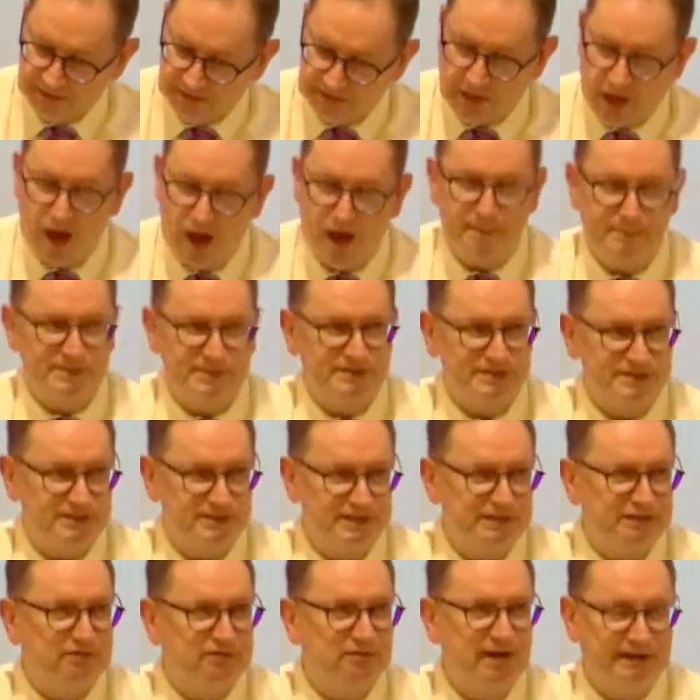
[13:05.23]
Thomas
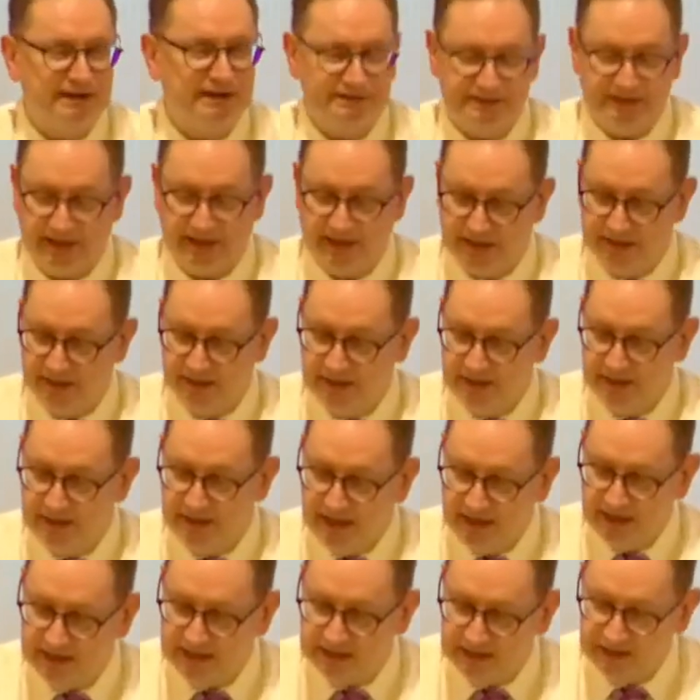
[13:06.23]
didn't write that.
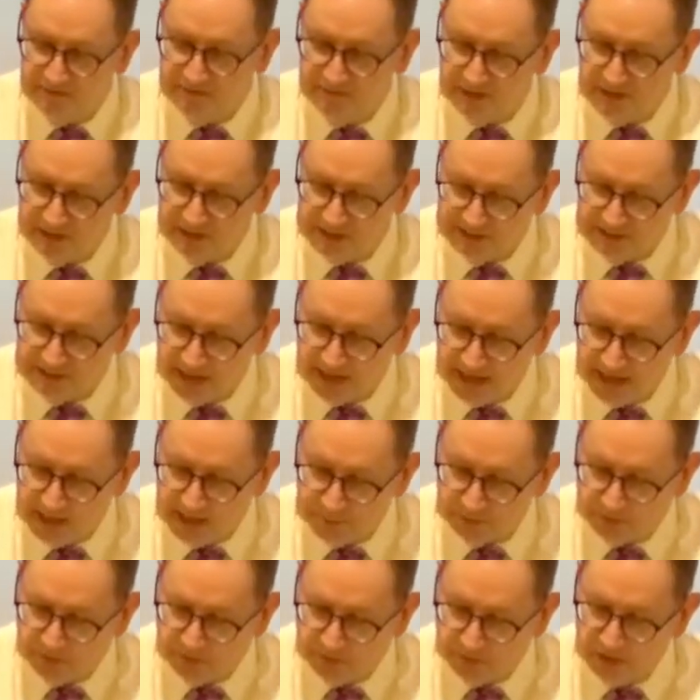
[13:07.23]
And I give you an
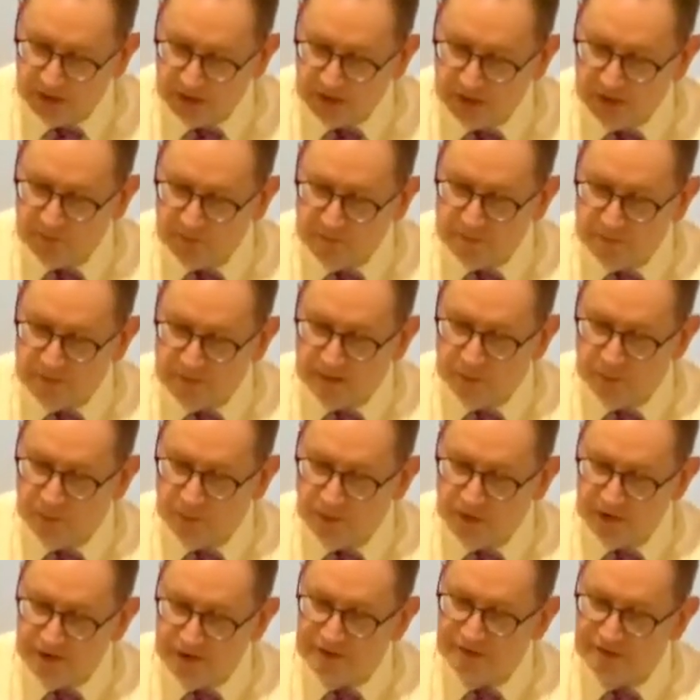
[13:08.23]
example.
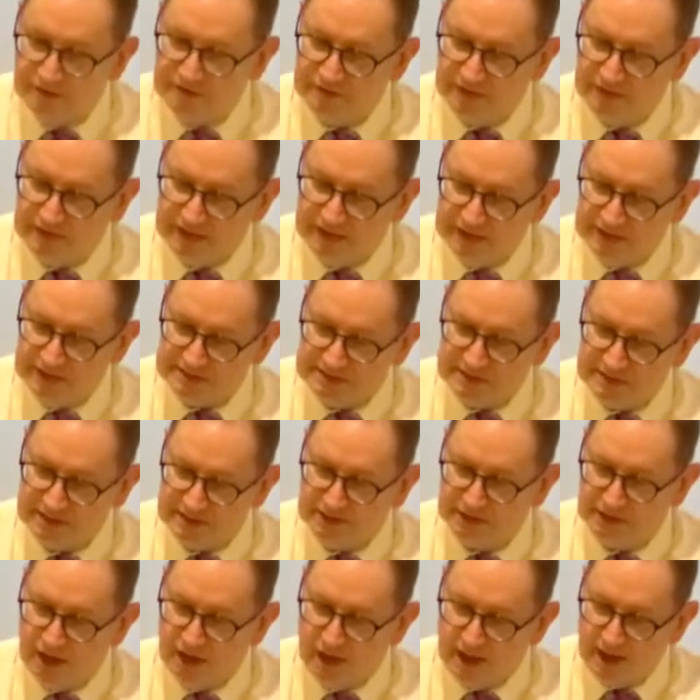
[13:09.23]
One of the things
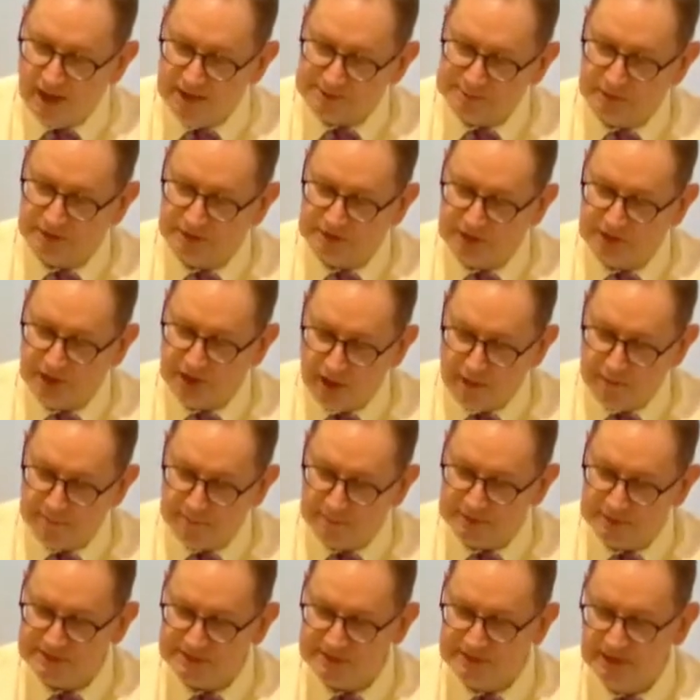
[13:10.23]
in the Gospel of
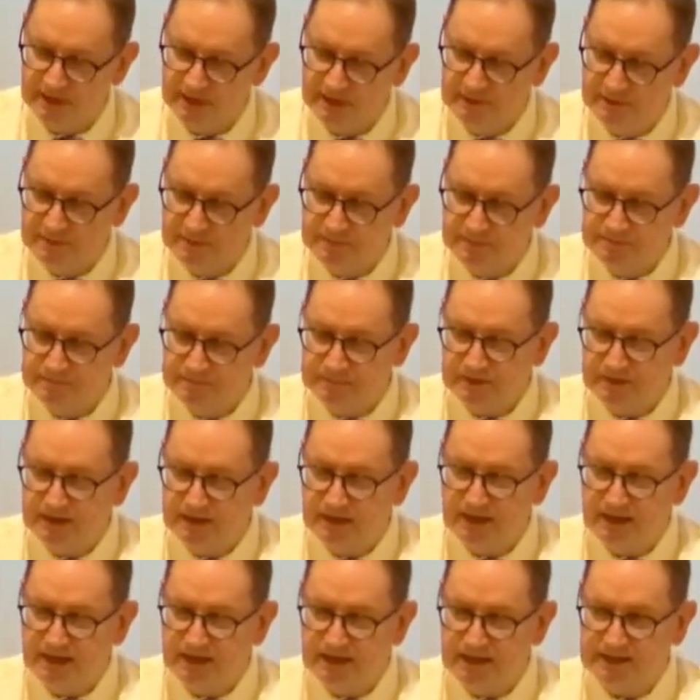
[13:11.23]
Thomas
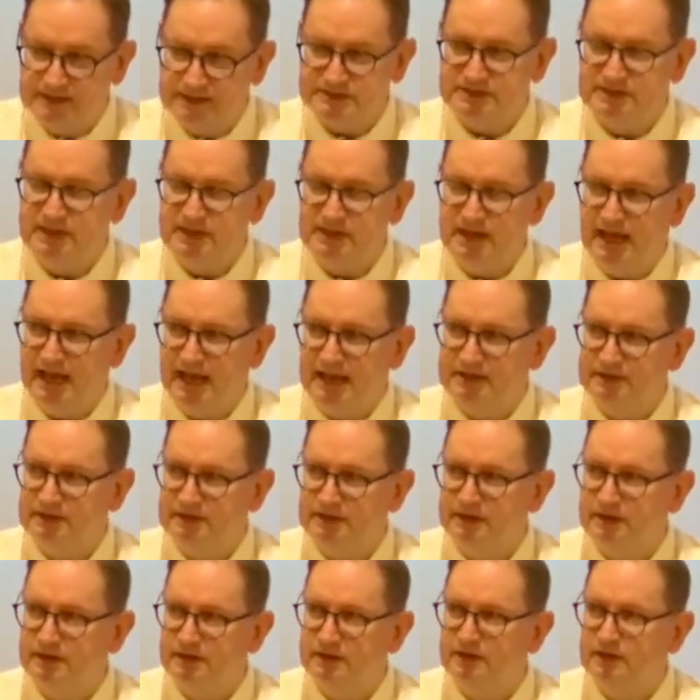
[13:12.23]
is
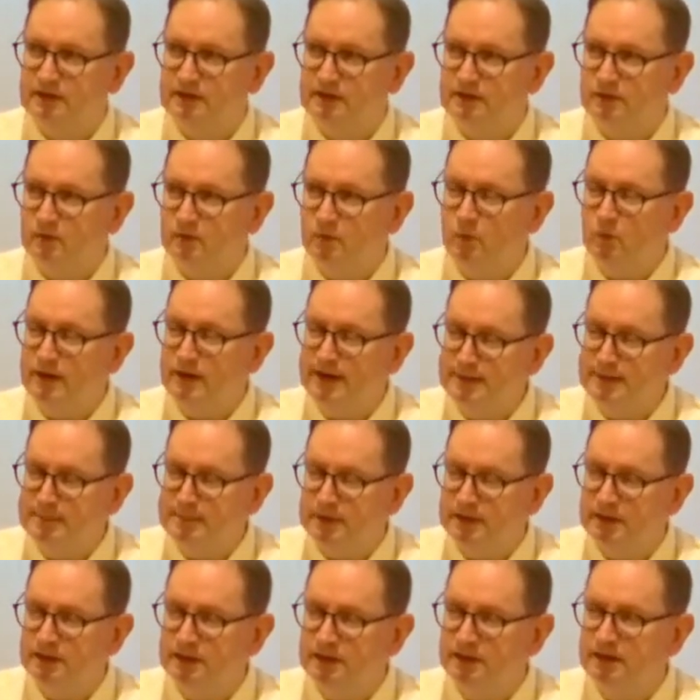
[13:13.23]
that
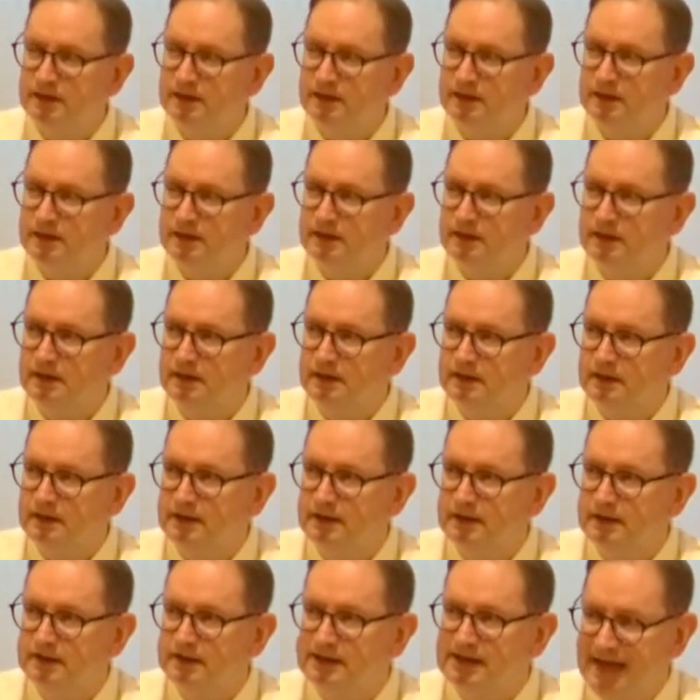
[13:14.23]
women
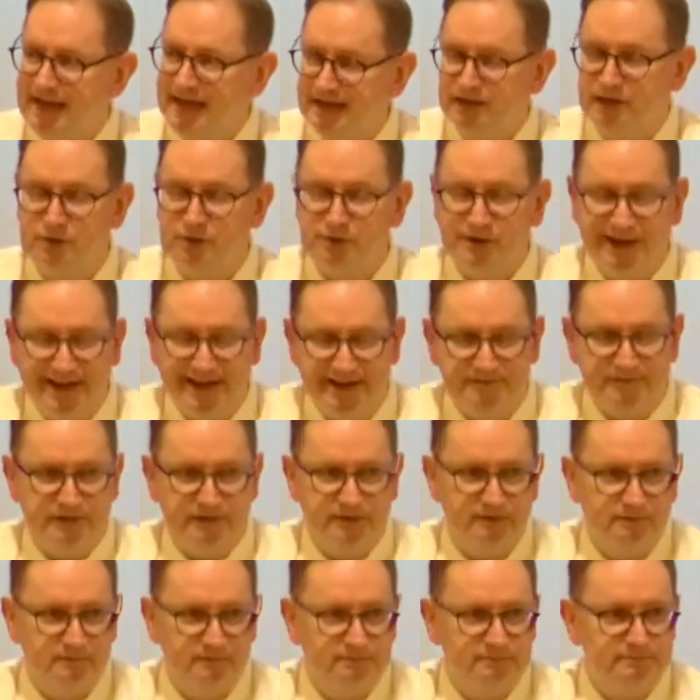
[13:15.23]
can't go to
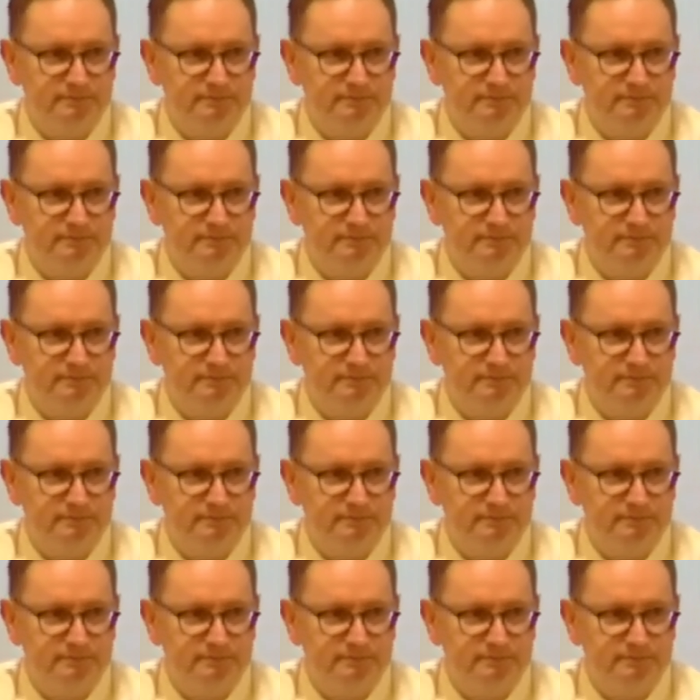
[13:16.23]
heaven.